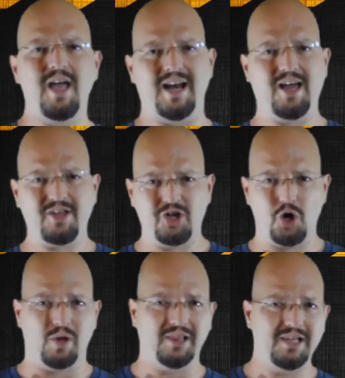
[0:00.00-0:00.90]
And now that you
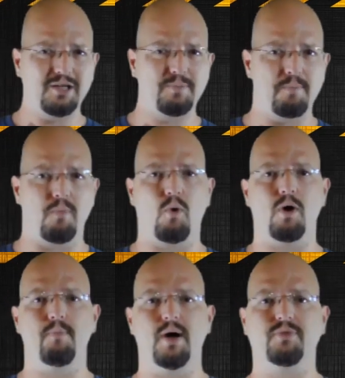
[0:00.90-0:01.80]
know a little bit more
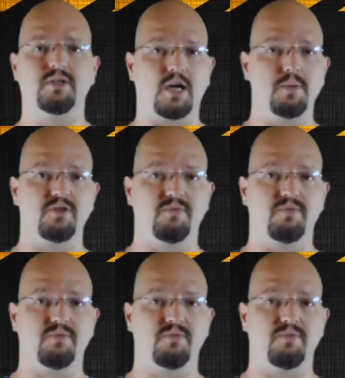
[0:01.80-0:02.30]
about the types